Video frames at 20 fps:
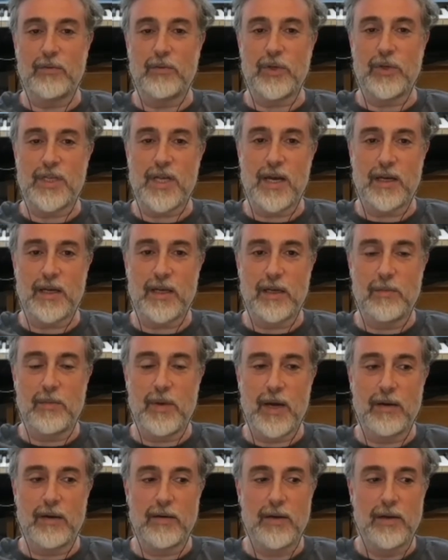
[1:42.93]
We're talking
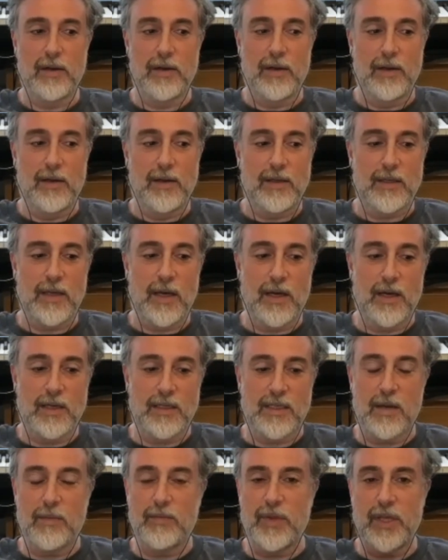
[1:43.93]
about uh,
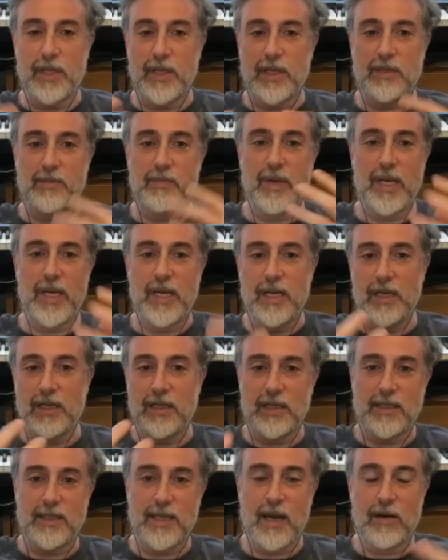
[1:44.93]
something that's beginning
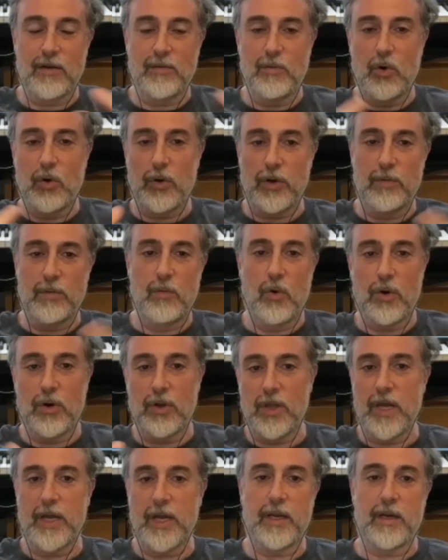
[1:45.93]
to sound more and more
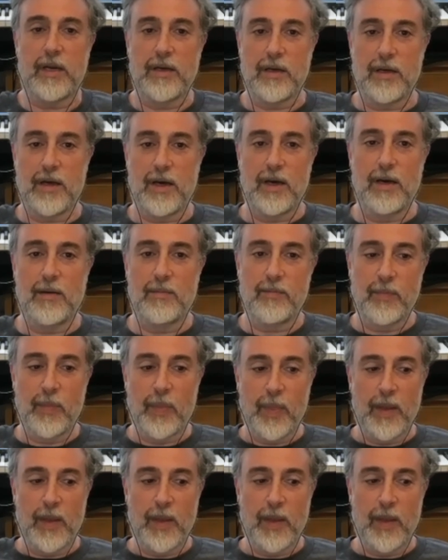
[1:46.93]
like, um,